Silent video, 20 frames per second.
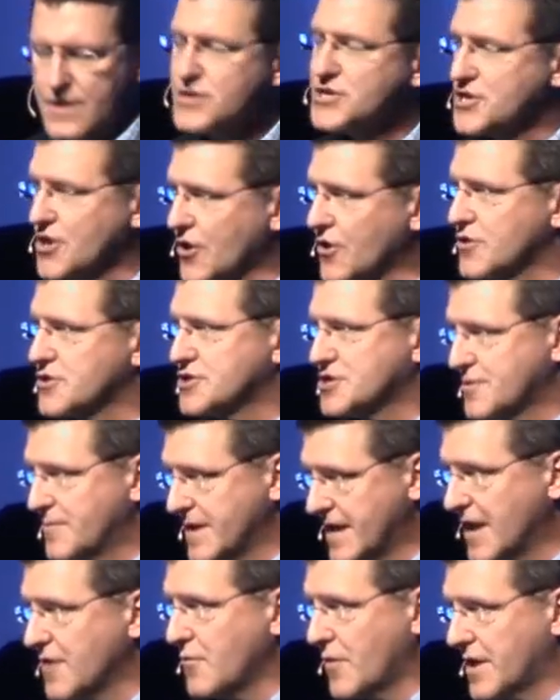church to
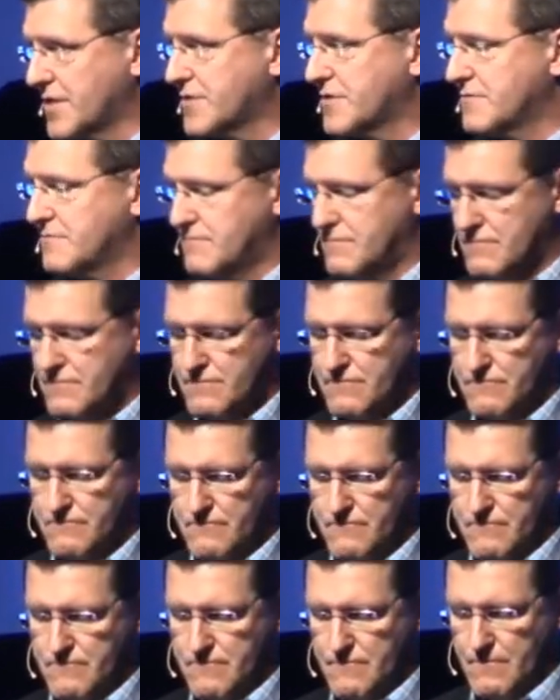begin with.
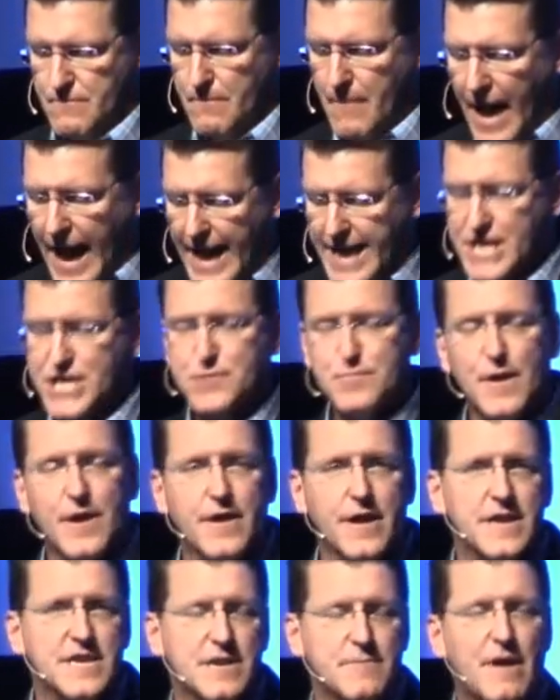My experience and